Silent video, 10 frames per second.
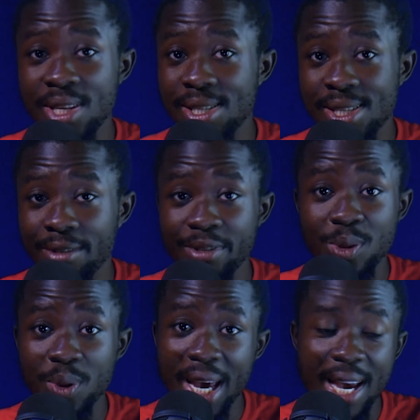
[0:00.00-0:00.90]
the 7
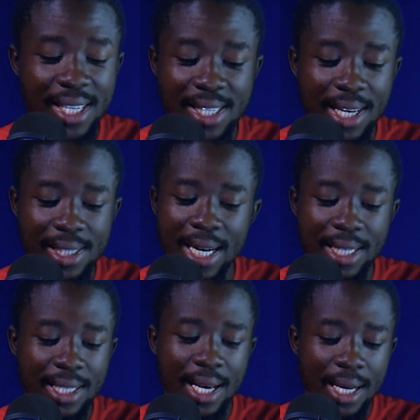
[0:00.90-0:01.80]
to 8 years
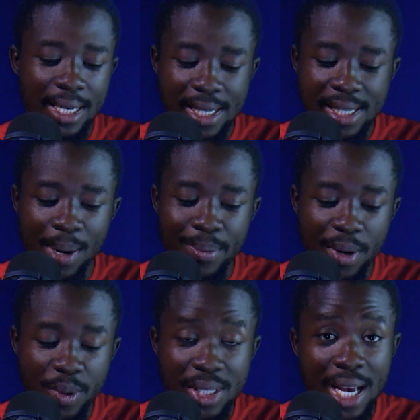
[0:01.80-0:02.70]
that this camera
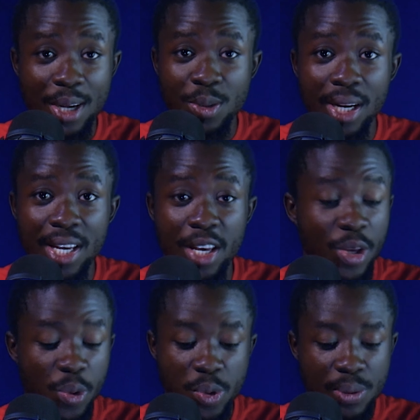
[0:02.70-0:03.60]
was actually in
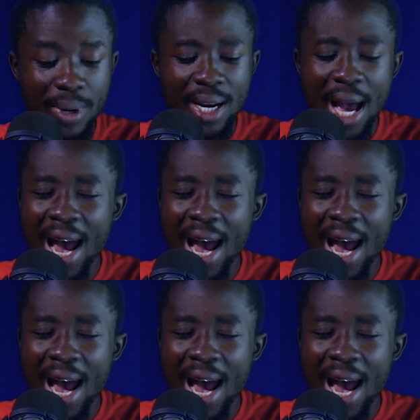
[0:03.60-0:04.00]
use. But